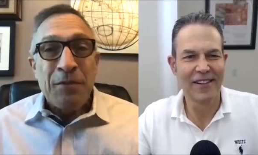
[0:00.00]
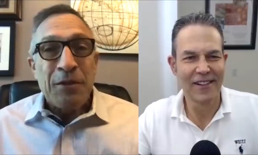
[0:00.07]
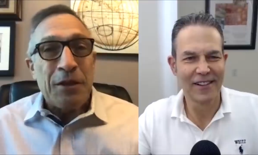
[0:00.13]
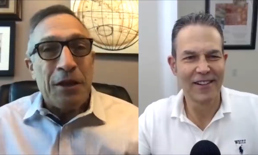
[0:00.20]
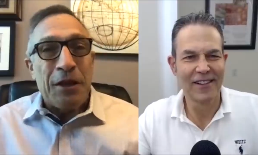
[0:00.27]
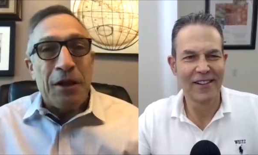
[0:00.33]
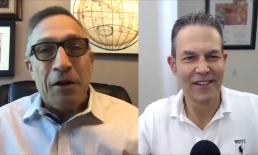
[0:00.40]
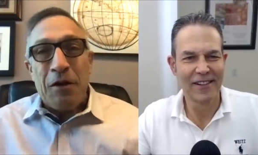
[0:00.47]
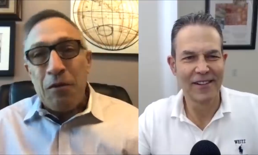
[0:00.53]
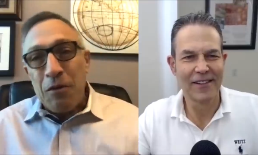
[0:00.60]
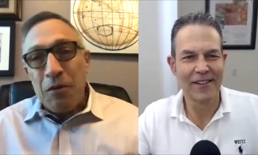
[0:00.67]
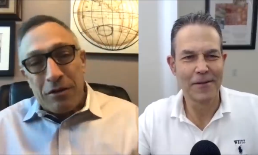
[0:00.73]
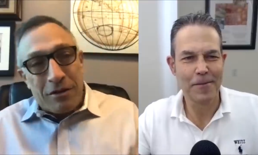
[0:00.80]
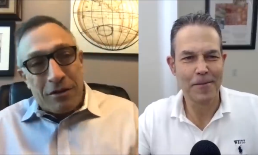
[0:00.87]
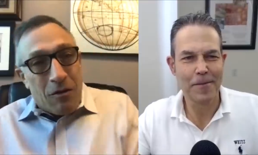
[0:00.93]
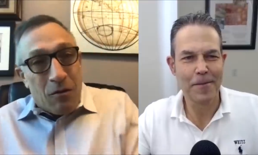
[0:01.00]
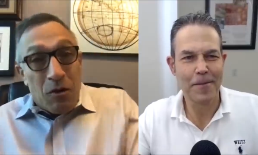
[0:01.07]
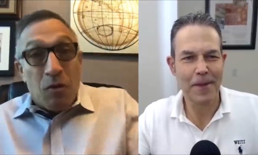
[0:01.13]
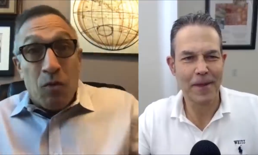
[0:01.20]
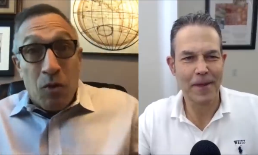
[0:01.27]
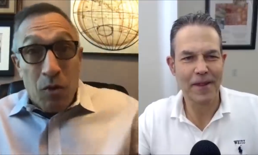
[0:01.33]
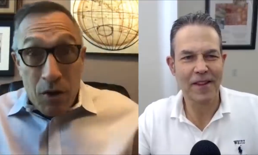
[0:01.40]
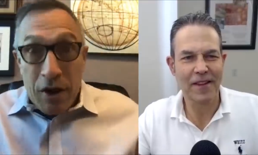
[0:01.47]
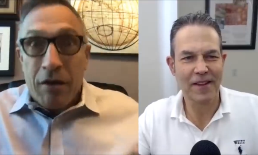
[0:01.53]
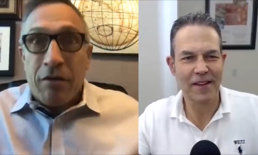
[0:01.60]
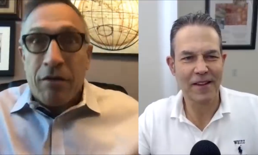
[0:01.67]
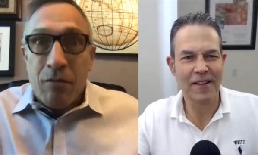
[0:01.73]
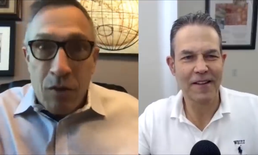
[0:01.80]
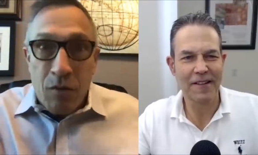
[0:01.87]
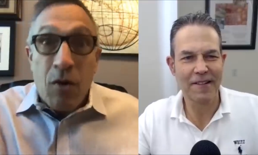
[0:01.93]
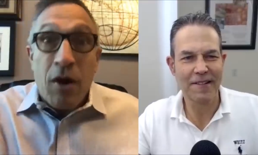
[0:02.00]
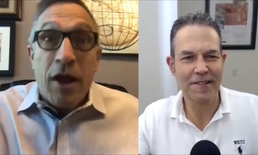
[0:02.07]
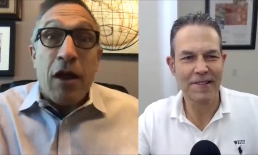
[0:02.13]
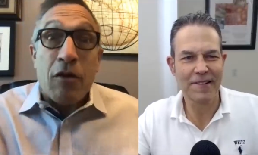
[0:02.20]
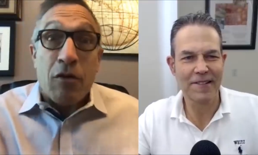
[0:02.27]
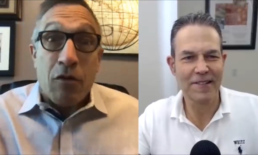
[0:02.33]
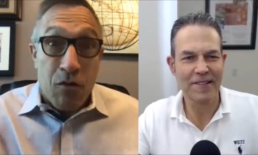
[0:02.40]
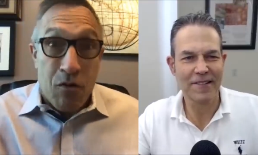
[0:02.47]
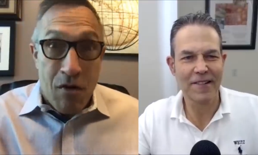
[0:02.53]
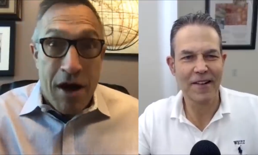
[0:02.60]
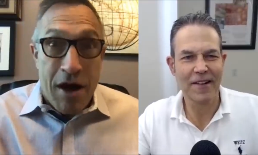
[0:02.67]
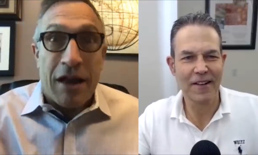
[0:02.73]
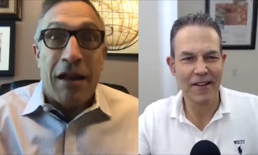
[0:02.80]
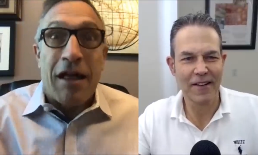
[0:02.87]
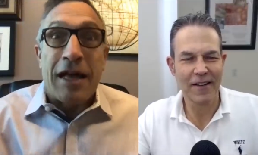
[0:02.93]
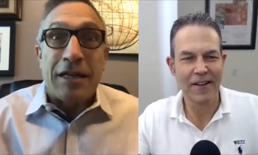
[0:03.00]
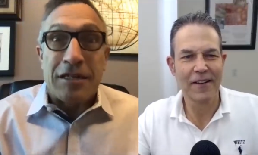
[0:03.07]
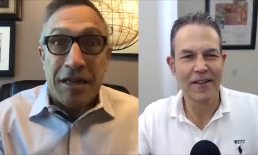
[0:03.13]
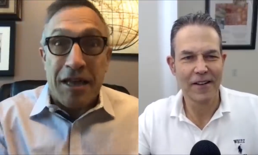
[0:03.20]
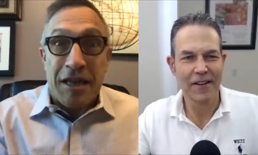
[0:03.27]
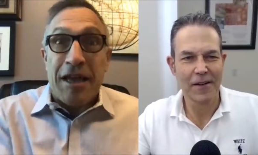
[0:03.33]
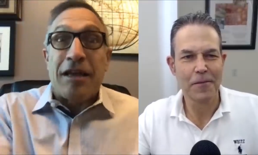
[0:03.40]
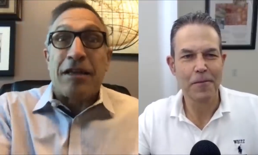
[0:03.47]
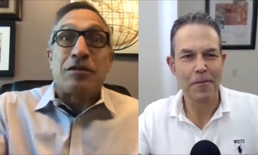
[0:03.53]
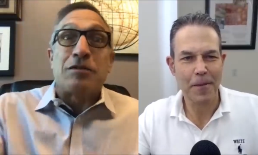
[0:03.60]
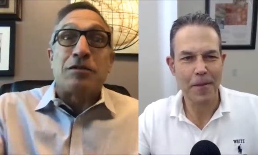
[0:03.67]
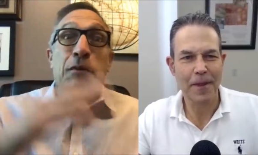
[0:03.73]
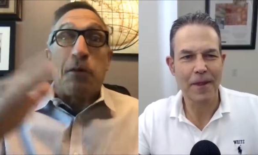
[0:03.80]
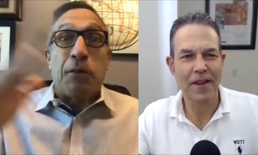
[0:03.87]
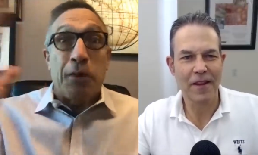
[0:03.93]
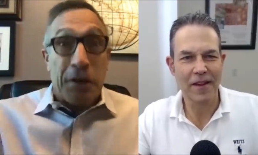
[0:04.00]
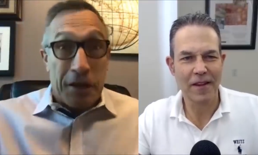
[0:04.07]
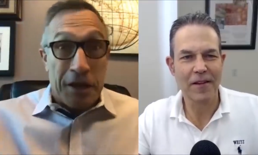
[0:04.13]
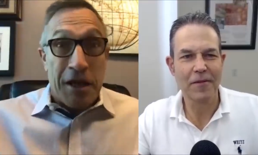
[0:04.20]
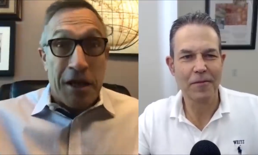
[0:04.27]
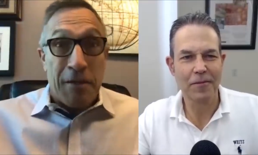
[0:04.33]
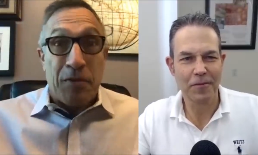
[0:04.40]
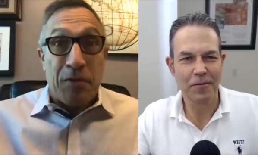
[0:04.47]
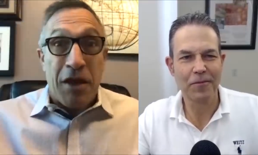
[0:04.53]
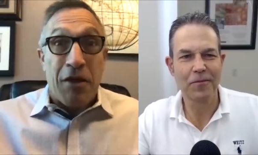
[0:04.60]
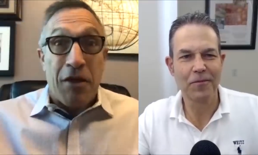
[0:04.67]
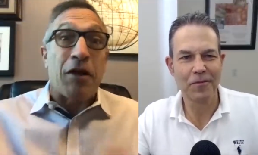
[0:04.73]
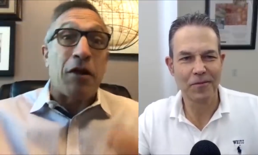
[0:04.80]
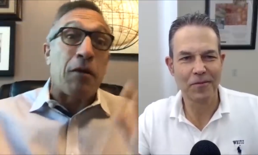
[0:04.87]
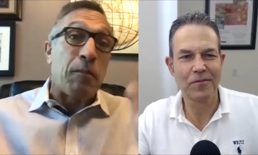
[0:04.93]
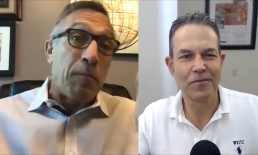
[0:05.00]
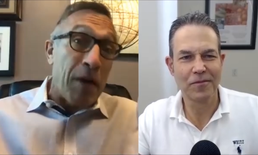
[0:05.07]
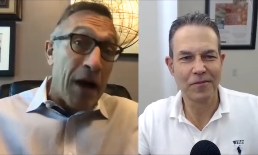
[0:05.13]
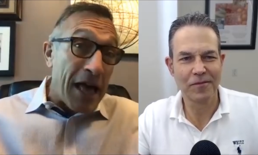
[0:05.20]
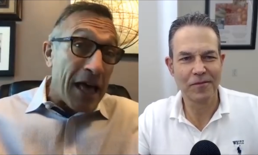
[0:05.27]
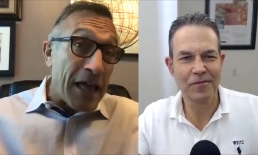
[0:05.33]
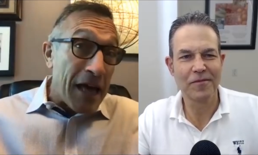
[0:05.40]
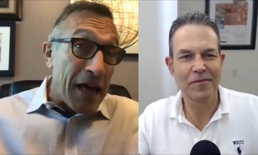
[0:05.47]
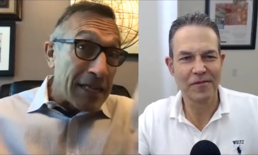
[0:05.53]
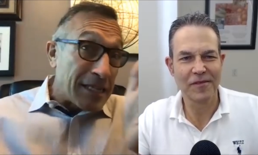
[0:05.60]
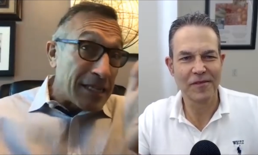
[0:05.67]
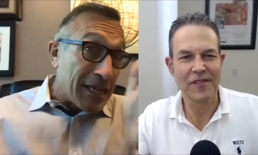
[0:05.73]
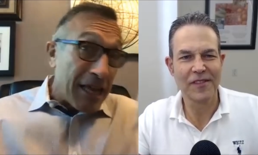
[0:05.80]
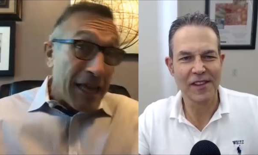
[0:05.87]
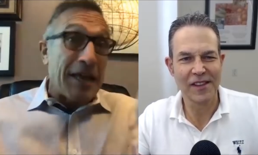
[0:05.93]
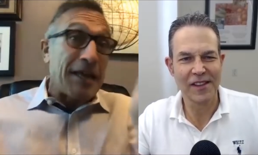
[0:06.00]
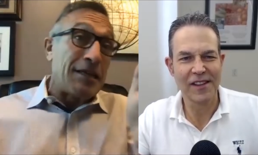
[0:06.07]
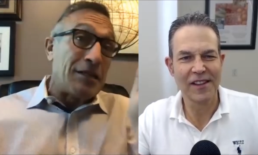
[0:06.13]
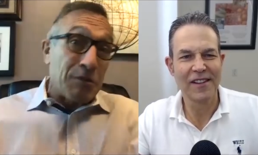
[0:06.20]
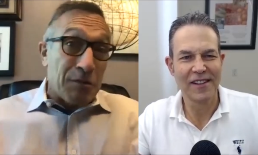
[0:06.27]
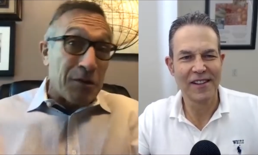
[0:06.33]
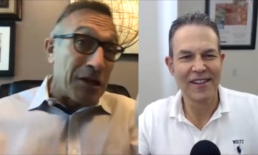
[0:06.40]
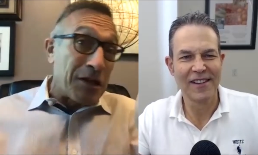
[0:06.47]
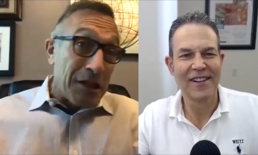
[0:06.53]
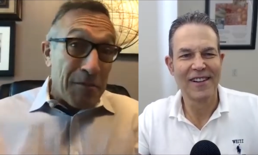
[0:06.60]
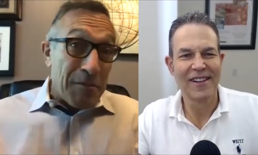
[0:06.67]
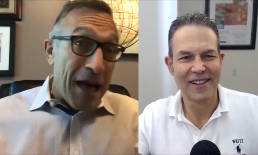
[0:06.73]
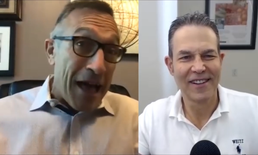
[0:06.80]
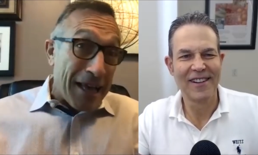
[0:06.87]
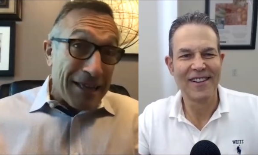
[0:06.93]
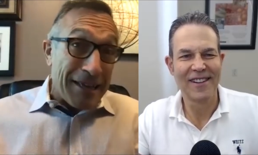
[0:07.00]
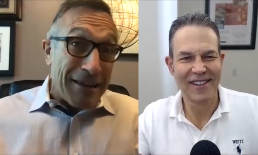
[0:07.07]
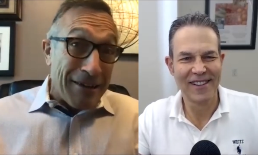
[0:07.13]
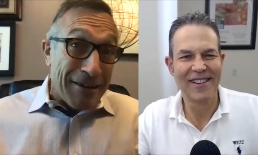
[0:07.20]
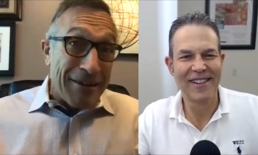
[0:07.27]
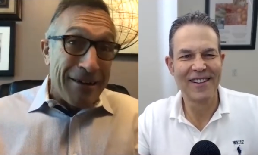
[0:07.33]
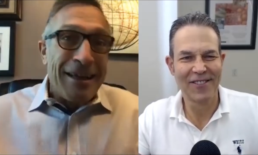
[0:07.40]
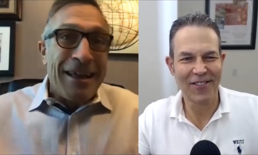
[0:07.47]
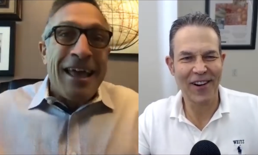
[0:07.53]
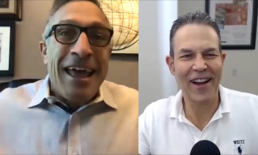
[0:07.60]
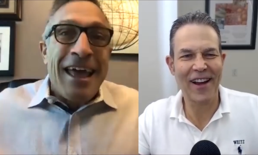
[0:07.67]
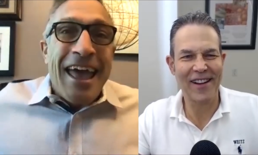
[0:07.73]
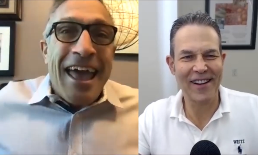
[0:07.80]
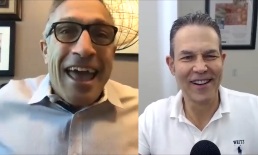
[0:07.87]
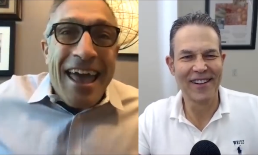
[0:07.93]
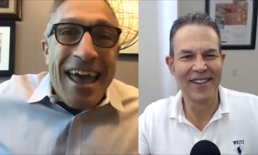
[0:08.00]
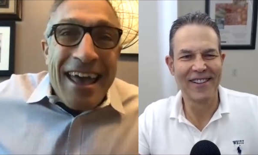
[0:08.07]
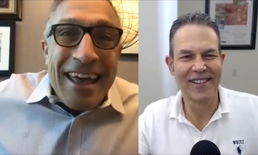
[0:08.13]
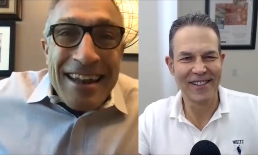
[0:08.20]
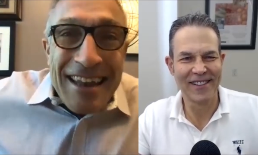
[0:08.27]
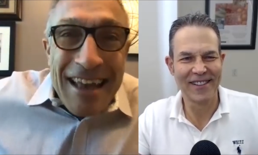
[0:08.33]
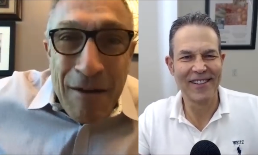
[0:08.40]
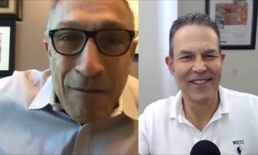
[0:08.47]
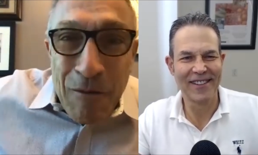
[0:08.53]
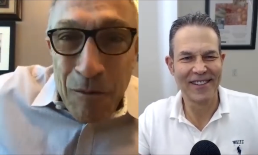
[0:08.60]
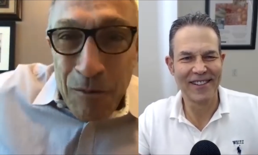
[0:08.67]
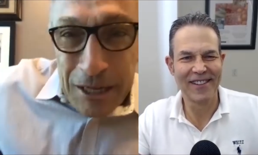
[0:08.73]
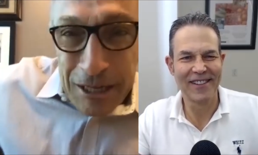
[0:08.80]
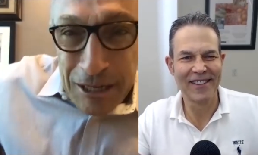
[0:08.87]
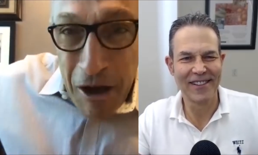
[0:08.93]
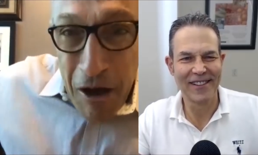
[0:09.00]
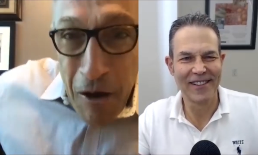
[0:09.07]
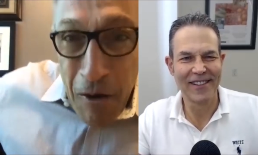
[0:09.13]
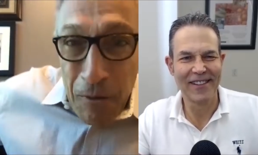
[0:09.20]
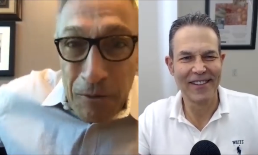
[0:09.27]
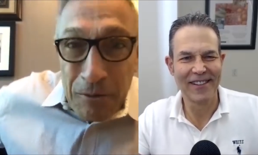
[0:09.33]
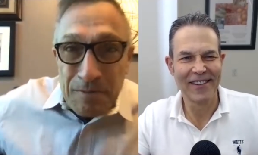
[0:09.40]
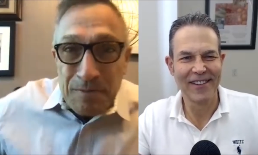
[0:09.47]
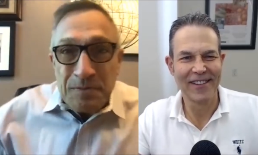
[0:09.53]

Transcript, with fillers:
Speaker 1: you know, uh, you know, we, we want our we want our chronologic age really up there and our biologic age really back here. Right. And uh, when we don't,